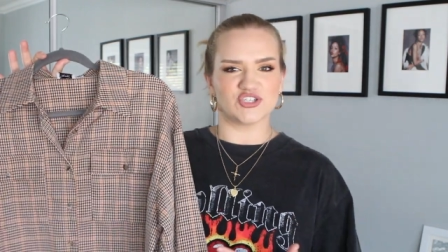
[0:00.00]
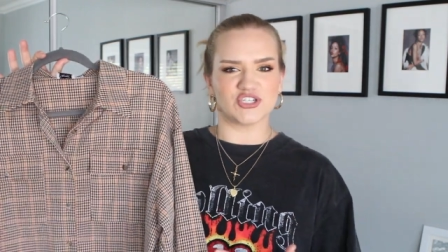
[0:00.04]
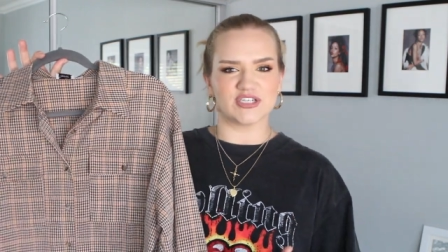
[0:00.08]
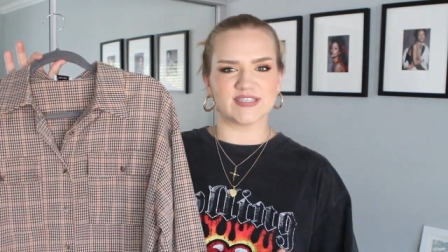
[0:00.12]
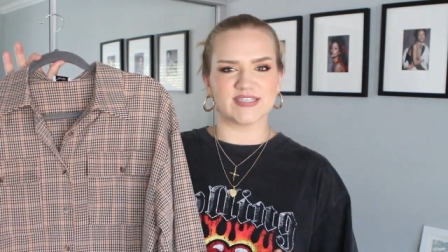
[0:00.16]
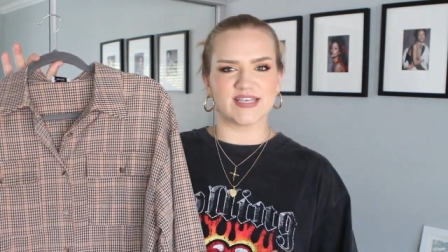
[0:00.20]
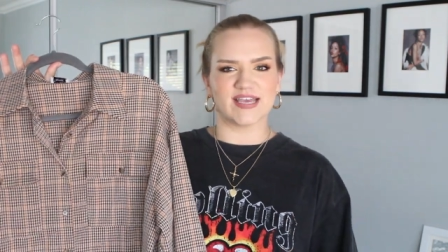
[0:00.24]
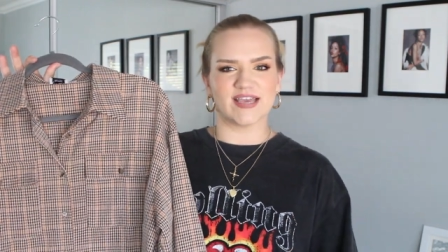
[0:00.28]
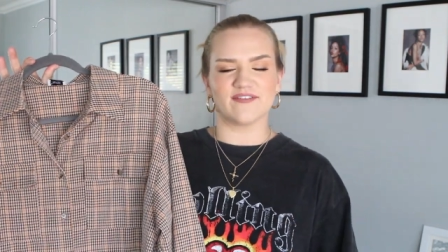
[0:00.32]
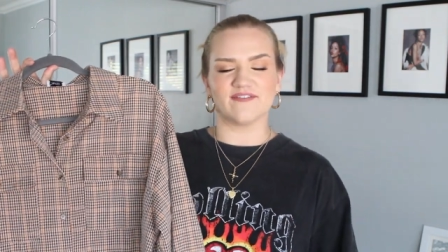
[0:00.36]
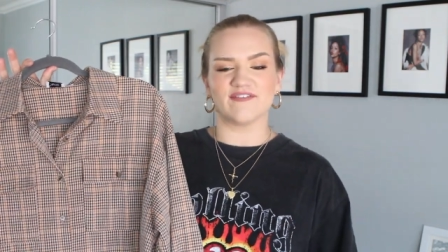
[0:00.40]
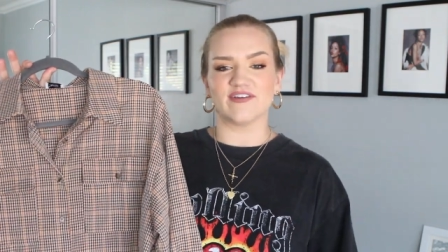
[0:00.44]

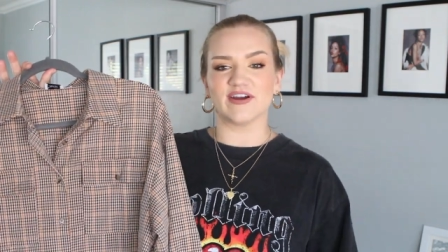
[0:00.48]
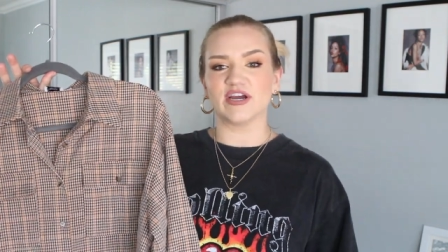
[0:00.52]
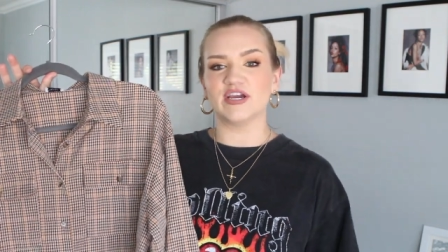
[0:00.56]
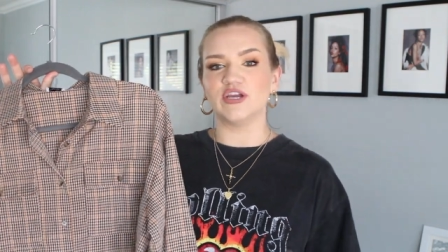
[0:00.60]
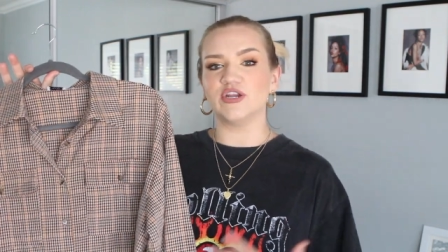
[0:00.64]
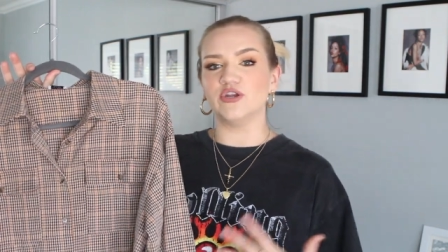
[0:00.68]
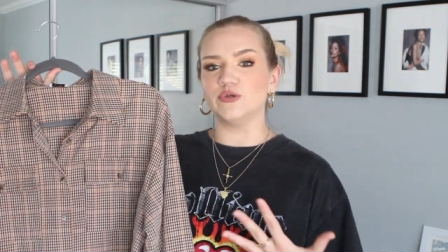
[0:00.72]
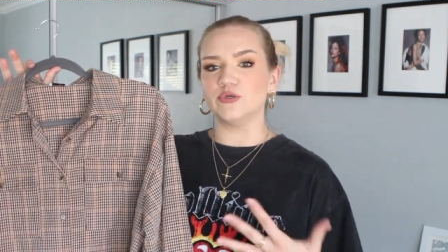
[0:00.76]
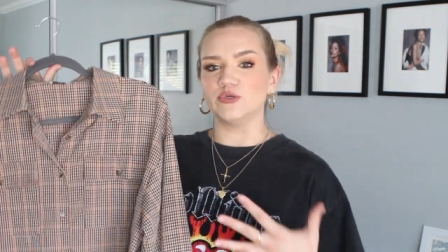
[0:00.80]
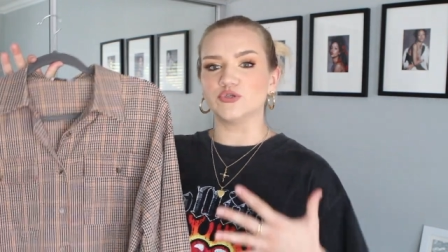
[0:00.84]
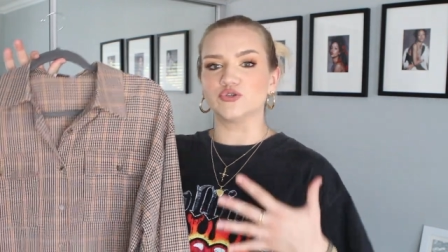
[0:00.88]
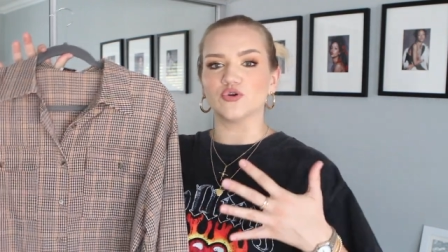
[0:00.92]
just like
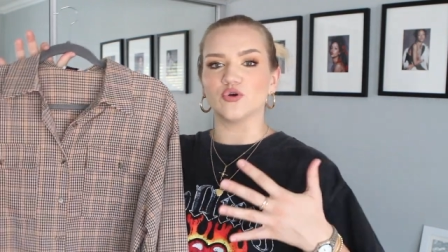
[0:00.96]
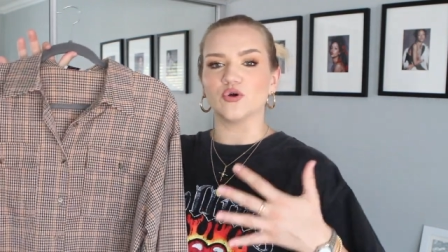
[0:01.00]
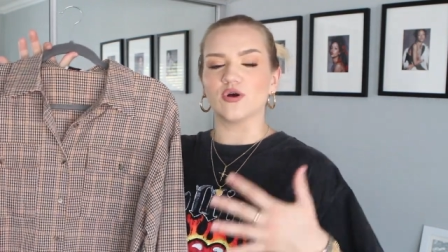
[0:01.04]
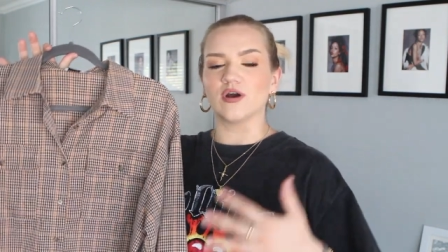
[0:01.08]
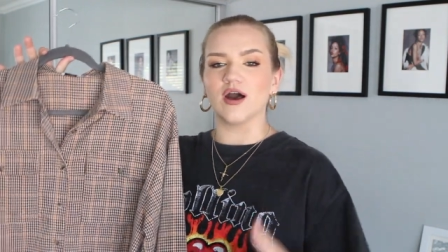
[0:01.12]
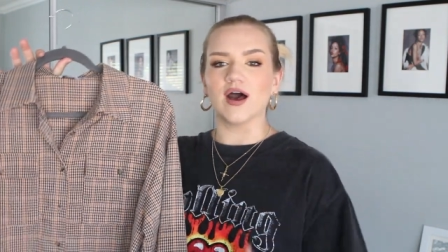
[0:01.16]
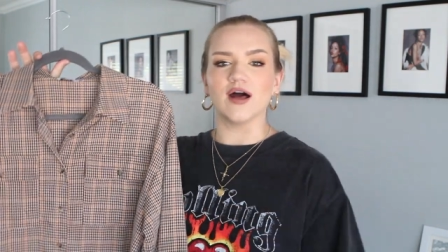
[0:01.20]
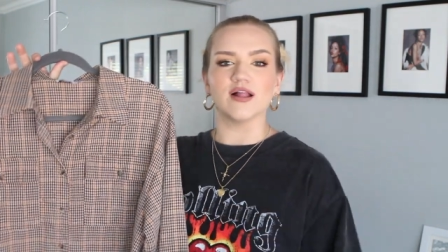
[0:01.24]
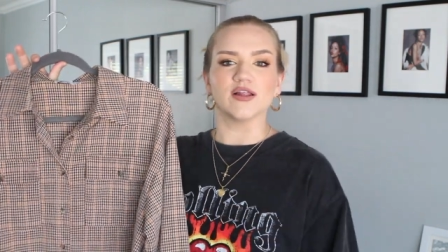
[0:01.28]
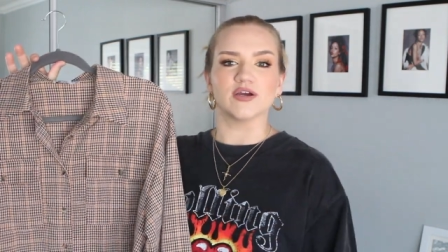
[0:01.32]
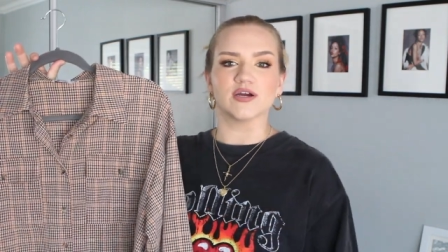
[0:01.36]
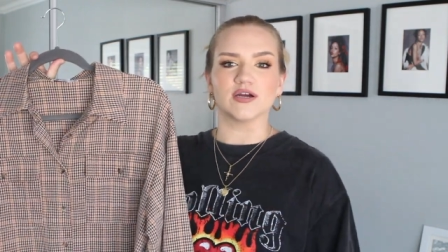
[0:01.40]
very neutral
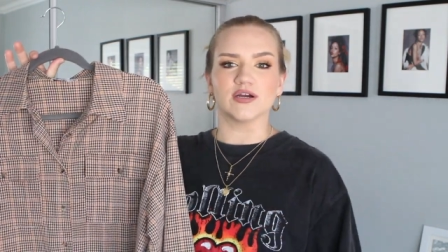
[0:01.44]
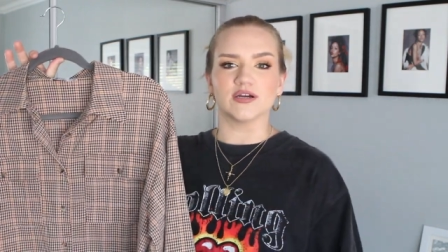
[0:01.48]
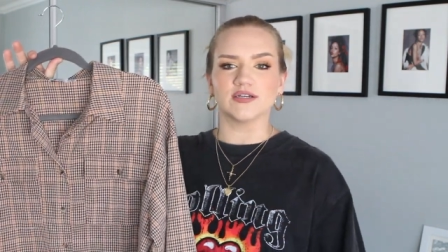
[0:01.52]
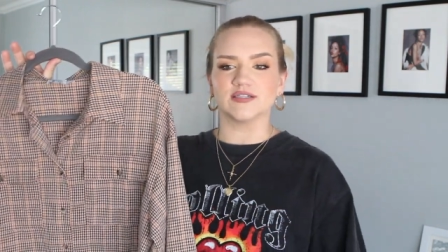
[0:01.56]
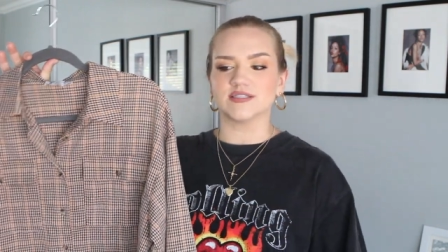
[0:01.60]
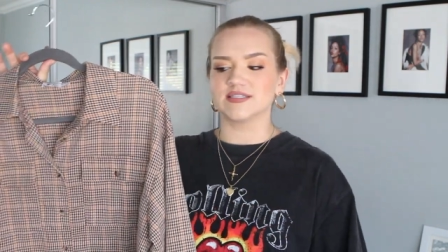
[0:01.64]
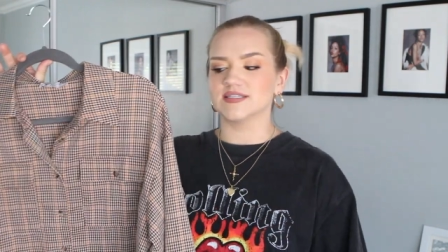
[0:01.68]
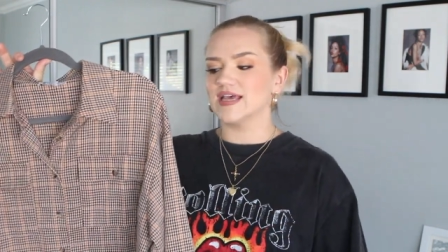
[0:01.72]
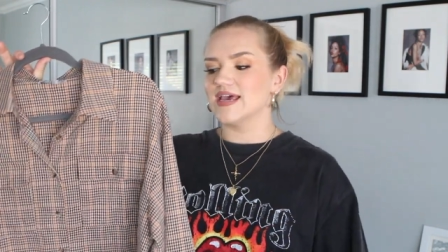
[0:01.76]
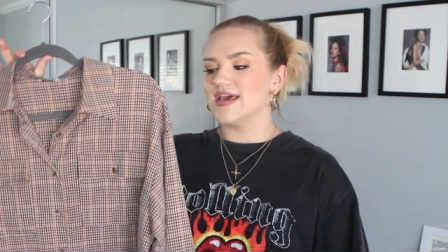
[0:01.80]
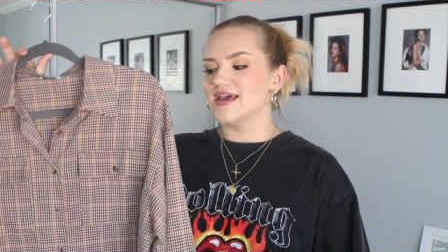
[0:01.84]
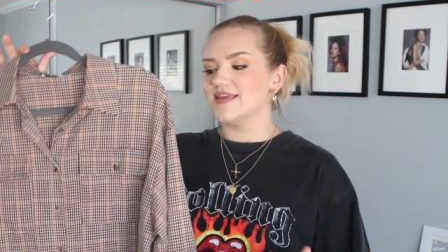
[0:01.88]

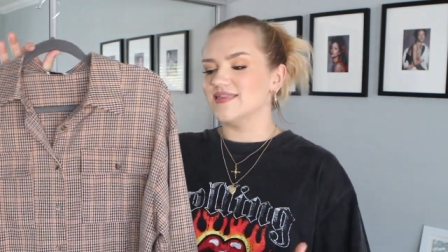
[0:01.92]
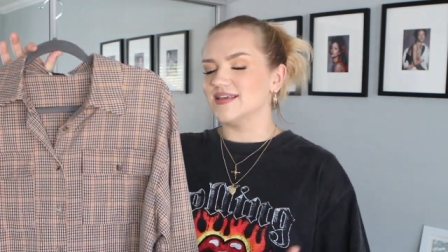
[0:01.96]
colors,